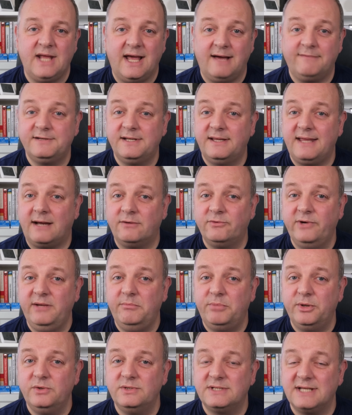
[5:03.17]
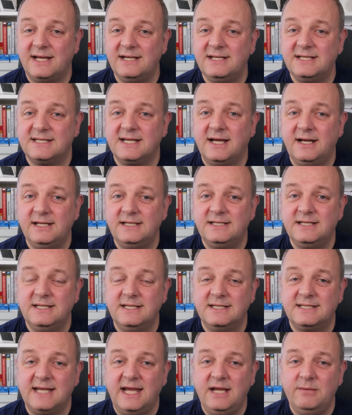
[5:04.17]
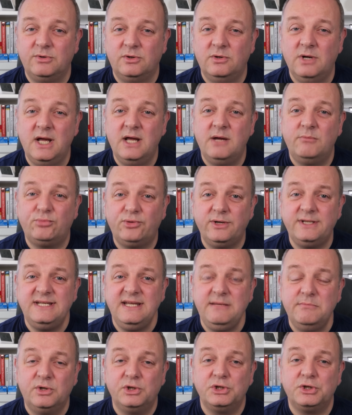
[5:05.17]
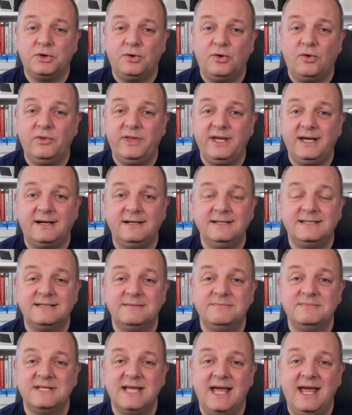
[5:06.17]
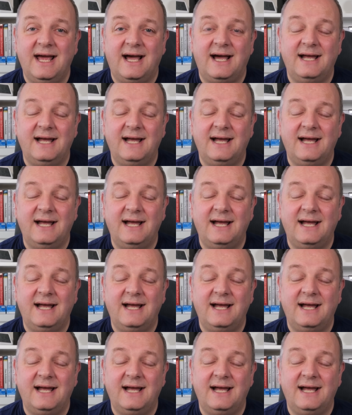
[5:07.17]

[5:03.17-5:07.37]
After that reboot, I decided to disable pretty much all the items